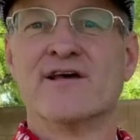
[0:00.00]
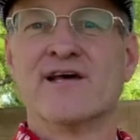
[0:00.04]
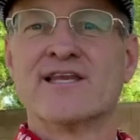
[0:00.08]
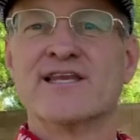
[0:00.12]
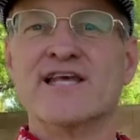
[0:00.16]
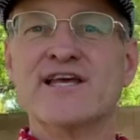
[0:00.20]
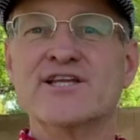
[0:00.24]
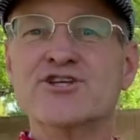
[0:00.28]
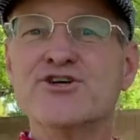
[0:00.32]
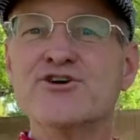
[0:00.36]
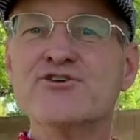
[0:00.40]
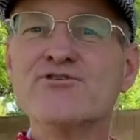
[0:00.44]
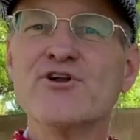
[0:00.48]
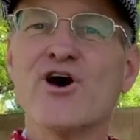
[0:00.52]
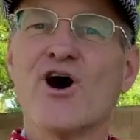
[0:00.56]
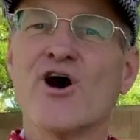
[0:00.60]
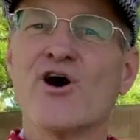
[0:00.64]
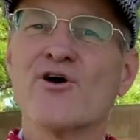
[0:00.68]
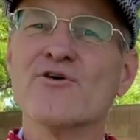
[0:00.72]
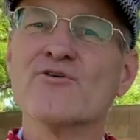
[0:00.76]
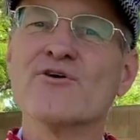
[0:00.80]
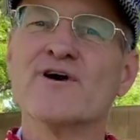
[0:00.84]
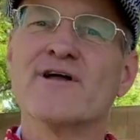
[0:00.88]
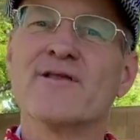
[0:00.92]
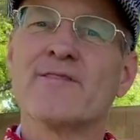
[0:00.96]
Did you
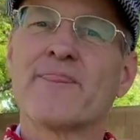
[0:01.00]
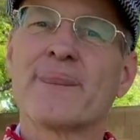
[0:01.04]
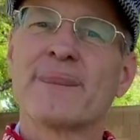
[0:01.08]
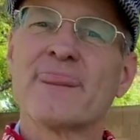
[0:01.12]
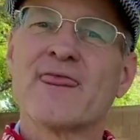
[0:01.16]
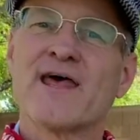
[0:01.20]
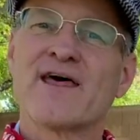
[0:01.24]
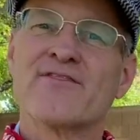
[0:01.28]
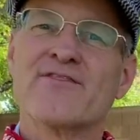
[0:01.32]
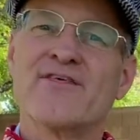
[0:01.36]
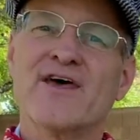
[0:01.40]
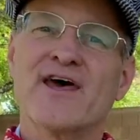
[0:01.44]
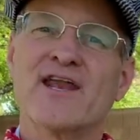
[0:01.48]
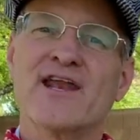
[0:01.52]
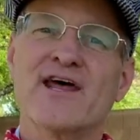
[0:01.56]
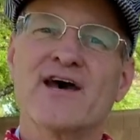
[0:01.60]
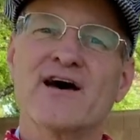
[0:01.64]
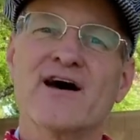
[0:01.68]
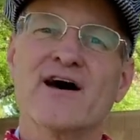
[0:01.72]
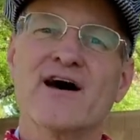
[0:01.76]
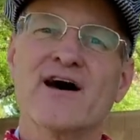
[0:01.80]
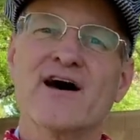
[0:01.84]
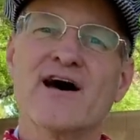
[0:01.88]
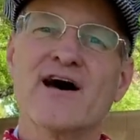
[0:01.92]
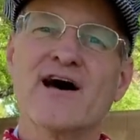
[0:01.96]
know that
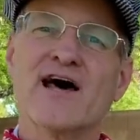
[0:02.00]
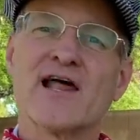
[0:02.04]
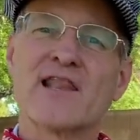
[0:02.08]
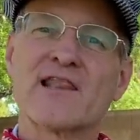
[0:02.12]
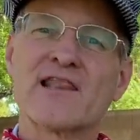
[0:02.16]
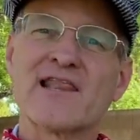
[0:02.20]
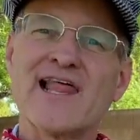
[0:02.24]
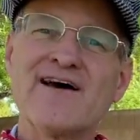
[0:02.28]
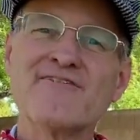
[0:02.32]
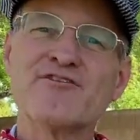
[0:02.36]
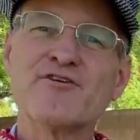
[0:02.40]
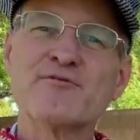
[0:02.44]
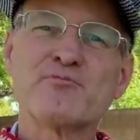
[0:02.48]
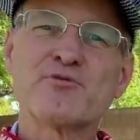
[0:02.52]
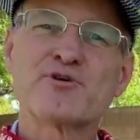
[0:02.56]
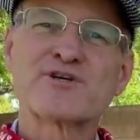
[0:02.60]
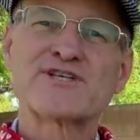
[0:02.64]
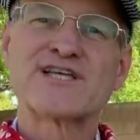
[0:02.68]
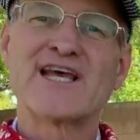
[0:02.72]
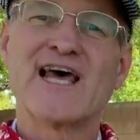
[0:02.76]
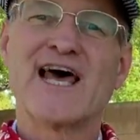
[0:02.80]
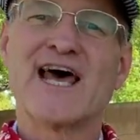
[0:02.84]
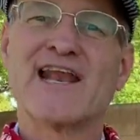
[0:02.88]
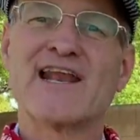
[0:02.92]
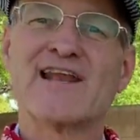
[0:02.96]

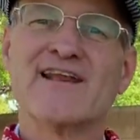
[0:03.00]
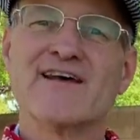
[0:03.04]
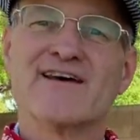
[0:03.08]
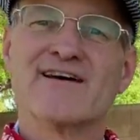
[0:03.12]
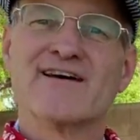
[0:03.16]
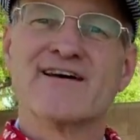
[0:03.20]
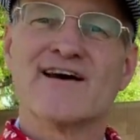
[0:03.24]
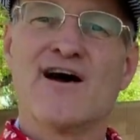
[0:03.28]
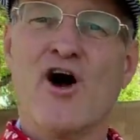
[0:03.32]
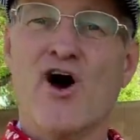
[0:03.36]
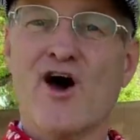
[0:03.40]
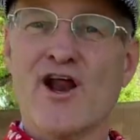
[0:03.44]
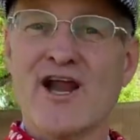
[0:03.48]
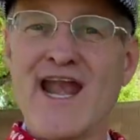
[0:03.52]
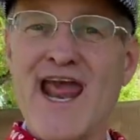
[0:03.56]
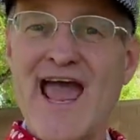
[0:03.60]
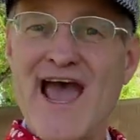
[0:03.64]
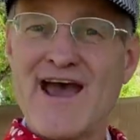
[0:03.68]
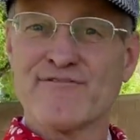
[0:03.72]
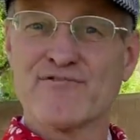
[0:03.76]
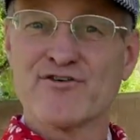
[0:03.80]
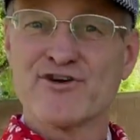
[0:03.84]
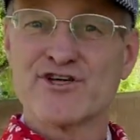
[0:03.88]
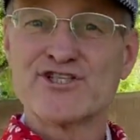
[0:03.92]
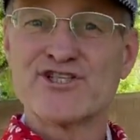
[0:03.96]
11% on an
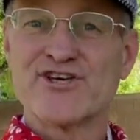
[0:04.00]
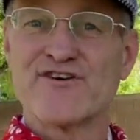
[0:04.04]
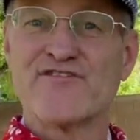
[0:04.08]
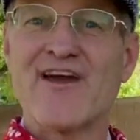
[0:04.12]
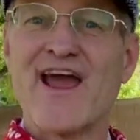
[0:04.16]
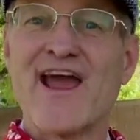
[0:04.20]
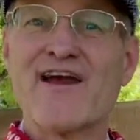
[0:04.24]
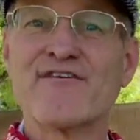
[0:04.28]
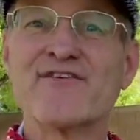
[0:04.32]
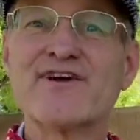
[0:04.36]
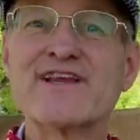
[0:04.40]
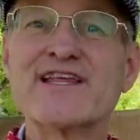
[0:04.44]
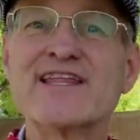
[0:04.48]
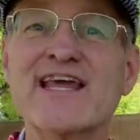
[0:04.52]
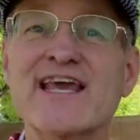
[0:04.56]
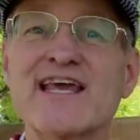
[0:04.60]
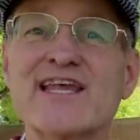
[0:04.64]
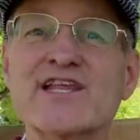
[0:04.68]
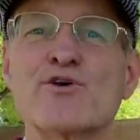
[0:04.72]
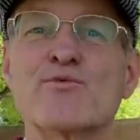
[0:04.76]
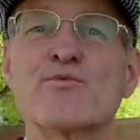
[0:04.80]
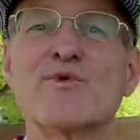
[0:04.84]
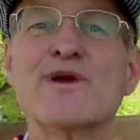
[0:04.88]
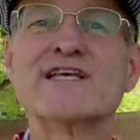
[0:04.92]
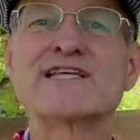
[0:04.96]
average of everything
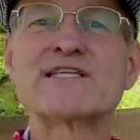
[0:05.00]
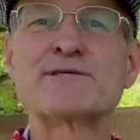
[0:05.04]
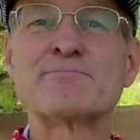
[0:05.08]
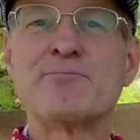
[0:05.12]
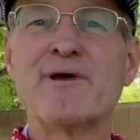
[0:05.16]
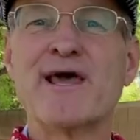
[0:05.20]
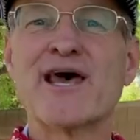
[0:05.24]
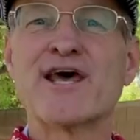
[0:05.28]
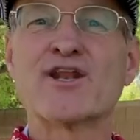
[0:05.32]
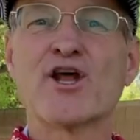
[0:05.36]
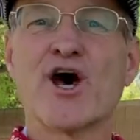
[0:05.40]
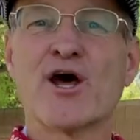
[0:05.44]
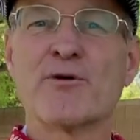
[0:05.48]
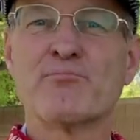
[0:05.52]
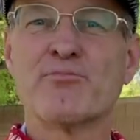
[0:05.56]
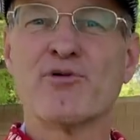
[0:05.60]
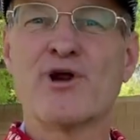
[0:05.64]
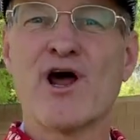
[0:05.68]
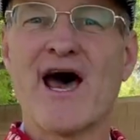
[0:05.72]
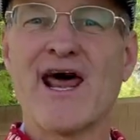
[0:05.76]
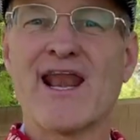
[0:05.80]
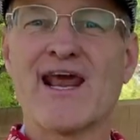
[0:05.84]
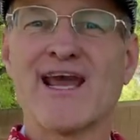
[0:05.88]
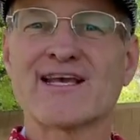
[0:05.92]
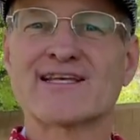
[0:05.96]
that we spend on
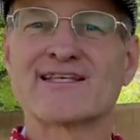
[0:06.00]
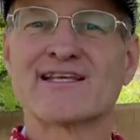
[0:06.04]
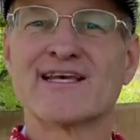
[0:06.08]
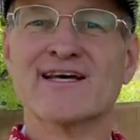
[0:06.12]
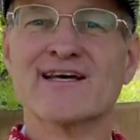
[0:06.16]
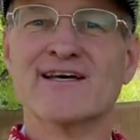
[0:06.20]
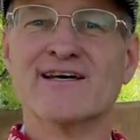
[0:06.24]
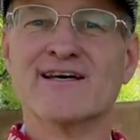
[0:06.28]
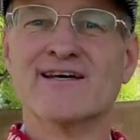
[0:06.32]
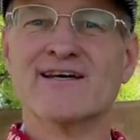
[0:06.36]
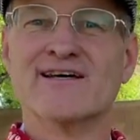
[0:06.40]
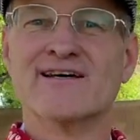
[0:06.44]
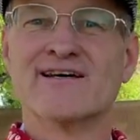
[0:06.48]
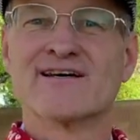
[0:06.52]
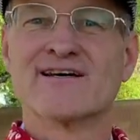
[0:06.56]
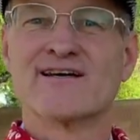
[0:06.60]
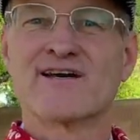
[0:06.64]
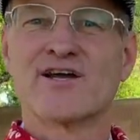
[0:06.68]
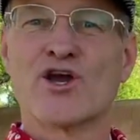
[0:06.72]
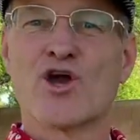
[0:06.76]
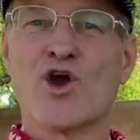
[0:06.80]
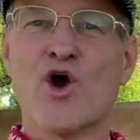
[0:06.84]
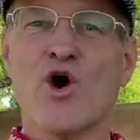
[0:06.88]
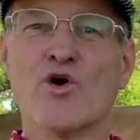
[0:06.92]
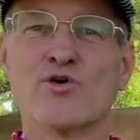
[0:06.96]
products
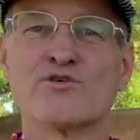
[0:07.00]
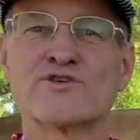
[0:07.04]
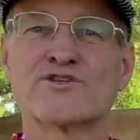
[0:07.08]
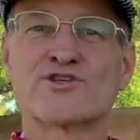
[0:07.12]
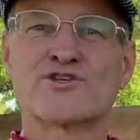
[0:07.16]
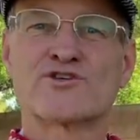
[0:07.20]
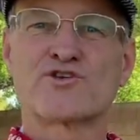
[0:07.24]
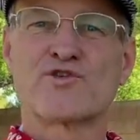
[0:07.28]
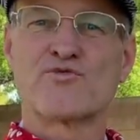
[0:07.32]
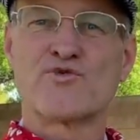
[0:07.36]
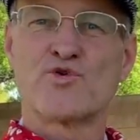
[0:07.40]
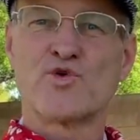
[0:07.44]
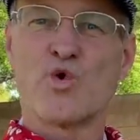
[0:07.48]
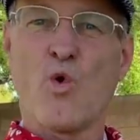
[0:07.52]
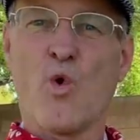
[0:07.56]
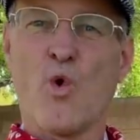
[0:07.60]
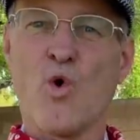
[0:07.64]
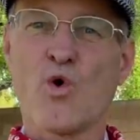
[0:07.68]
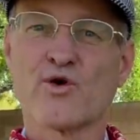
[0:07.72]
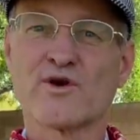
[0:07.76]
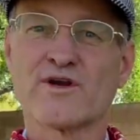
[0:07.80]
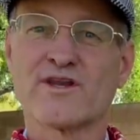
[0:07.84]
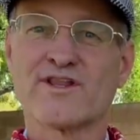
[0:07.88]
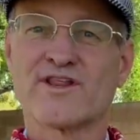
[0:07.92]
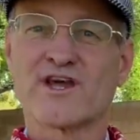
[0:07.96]
goes
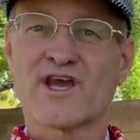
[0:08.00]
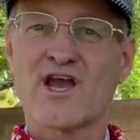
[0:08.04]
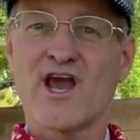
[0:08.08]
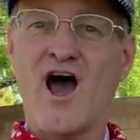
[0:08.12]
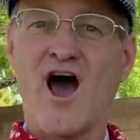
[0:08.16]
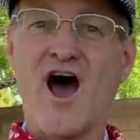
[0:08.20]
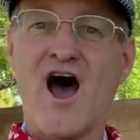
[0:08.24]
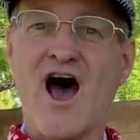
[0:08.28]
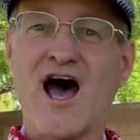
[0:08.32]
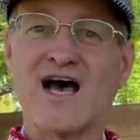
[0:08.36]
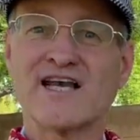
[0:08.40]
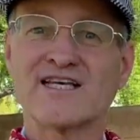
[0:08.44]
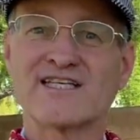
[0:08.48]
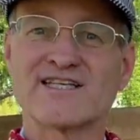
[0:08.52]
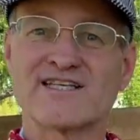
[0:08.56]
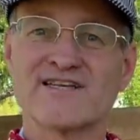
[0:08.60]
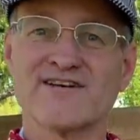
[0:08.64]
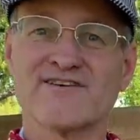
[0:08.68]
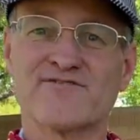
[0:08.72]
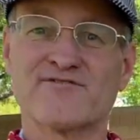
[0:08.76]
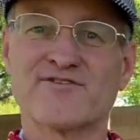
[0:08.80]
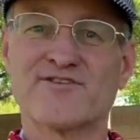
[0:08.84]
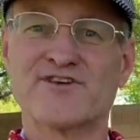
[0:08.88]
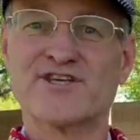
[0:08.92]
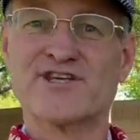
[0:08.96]
toward the cost
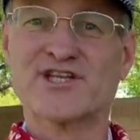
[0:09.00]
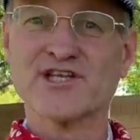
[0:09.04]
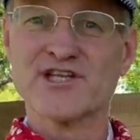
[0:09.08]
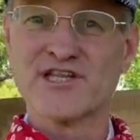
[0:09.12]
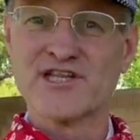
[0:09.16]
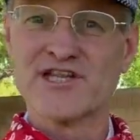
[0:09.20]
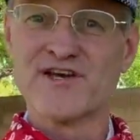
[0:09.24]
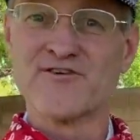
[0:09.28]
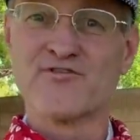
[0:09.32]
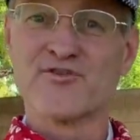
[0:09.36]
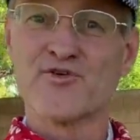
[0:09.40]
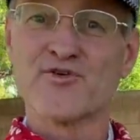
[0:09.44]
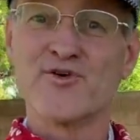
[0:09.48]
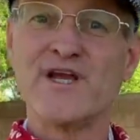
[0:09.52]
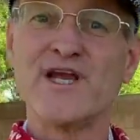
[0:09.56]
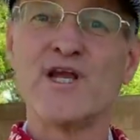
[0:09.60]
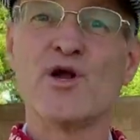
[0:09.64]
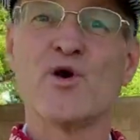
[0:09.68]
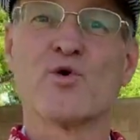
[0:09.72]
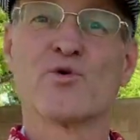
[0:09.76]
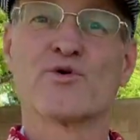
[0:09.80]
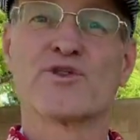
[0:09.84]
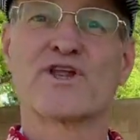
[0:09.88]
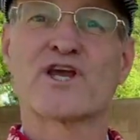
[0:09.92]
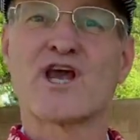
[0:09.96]
of delivery
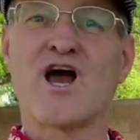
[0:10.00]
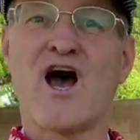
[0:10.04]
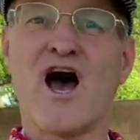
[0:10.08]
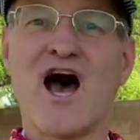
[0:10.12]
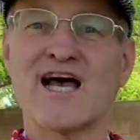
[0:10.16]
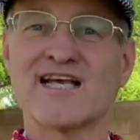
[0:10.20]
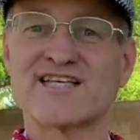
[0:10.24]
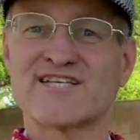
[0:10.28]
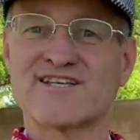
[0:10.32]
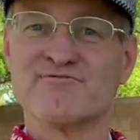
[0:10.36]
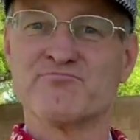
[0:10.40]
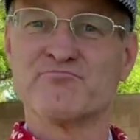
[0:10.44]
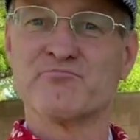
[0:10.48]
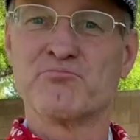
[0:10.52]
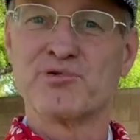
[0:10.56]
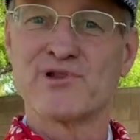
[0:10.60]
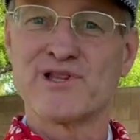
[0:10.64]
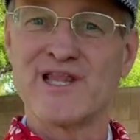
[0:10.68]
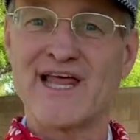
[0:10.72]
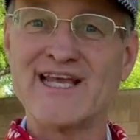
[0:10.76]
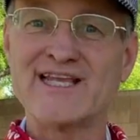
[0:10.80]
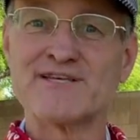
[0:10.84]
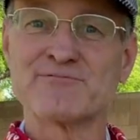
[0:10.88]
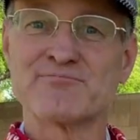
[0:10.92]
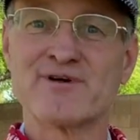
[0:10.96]
or the cost of
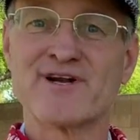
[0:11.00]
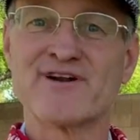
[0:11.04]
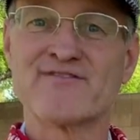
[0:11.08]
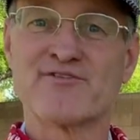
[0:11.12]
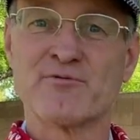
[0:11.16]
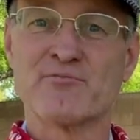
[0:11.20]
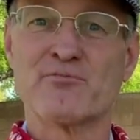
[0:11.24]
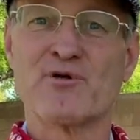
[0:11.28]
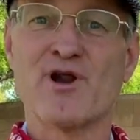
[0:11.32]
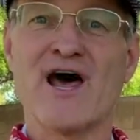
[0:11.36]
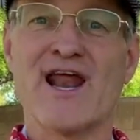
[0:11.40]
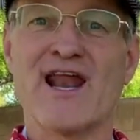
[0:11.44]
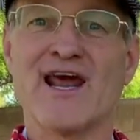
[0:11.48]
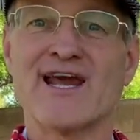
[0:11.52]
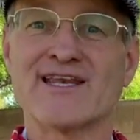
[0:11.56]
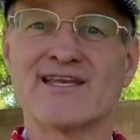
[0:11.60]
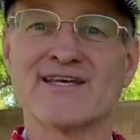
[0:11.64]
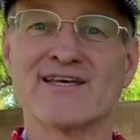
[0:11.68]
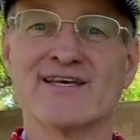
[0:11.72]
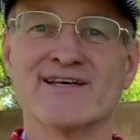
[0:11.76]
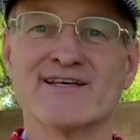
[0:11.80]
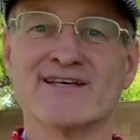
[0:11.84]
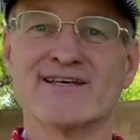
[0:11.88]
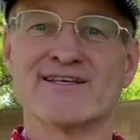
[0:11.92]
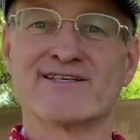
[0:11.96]
placement of a product
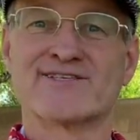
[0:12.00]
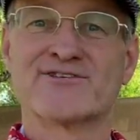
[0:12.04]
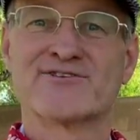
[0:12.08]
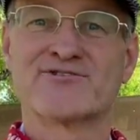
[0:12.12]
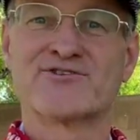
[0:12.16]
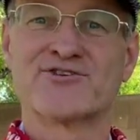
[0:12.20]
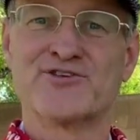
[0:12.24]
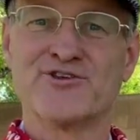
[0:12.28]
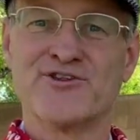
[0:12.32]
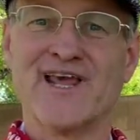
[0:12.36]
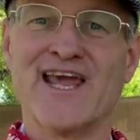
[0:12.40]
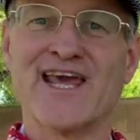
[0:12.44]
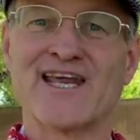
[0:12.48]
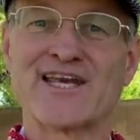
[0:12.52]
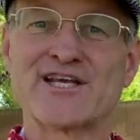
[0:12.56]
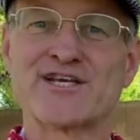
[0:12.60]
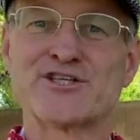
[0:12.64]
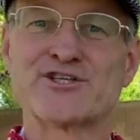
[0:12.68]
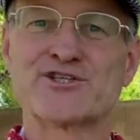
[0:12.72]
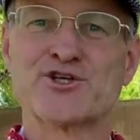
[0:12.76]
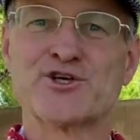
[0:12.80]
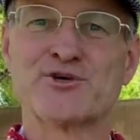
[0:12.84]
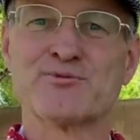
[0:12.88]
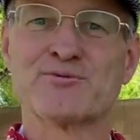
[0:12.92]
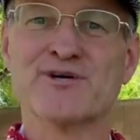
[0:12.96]
to the end
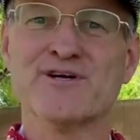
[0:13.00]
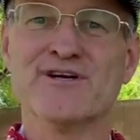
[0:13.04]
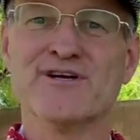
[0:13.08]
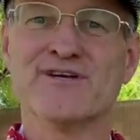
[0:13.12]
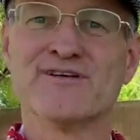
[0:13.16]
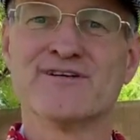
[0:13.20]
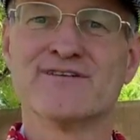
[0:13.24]
consumer?